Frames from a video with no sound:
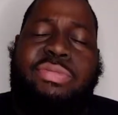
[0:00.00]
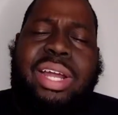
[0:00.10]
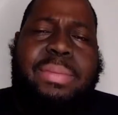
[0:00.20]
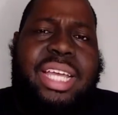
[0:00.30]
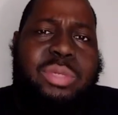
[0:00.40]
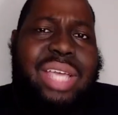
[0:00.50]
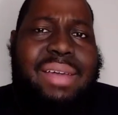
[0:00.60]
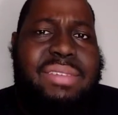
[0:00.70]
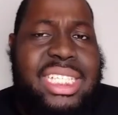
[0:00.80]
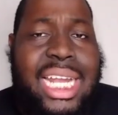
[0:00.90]
it's funny because we
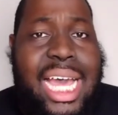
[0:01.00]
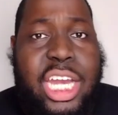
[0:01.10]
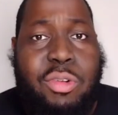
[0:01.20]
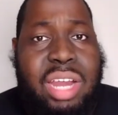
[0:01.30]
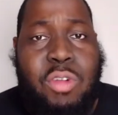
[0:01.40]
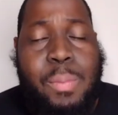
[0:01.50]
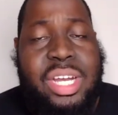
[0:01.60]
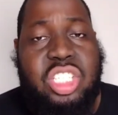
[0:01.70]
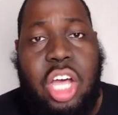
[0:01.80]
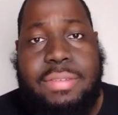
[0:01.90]
haven't seen a lot of Greg
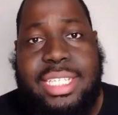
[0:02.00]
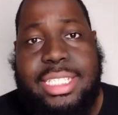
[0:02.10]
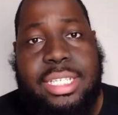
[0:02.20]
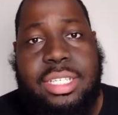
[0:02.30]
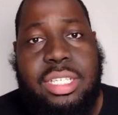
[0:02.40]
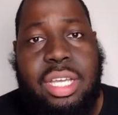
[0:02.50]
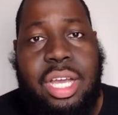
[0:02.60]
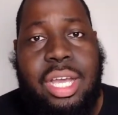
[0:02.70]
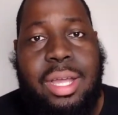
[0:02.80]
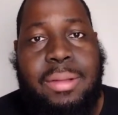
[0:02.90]
Roman this offseason.
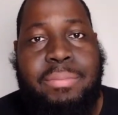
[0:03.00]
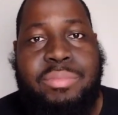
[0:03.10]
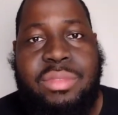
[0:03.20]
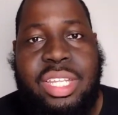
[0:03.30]
Um,